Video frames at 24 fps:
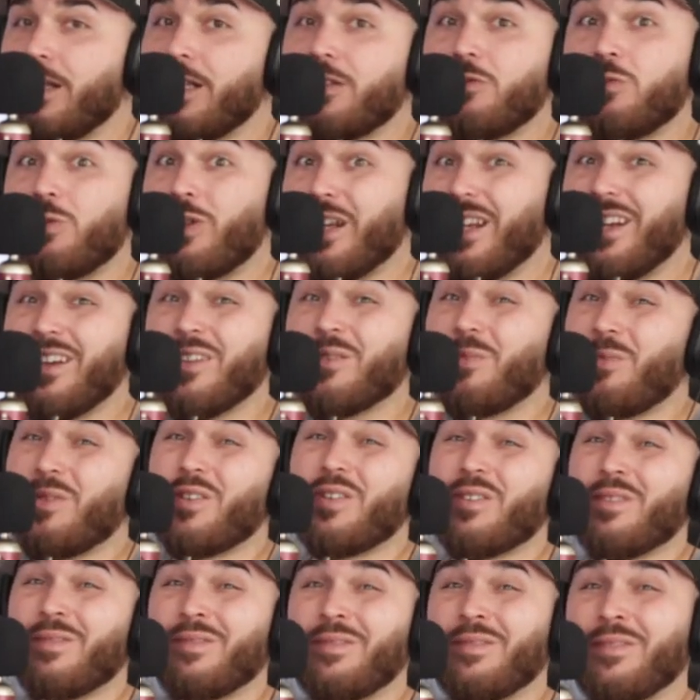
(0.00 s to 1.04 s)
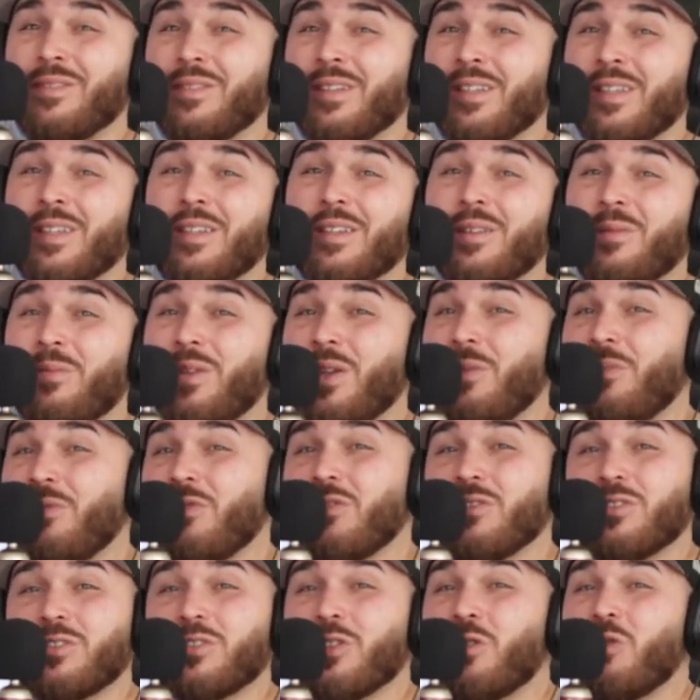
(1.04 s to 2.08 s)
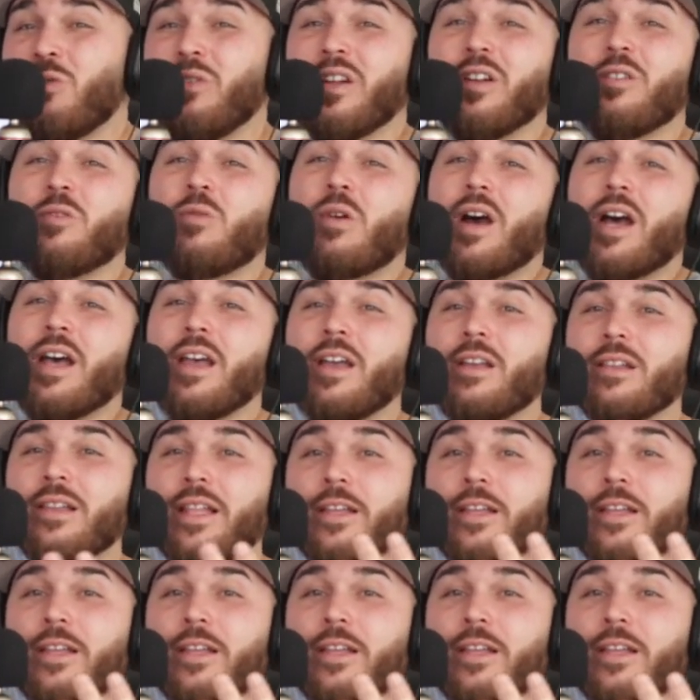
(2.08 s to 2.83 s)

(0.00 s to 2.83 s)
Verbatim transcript: it's weird, bro. People are so weird. Why?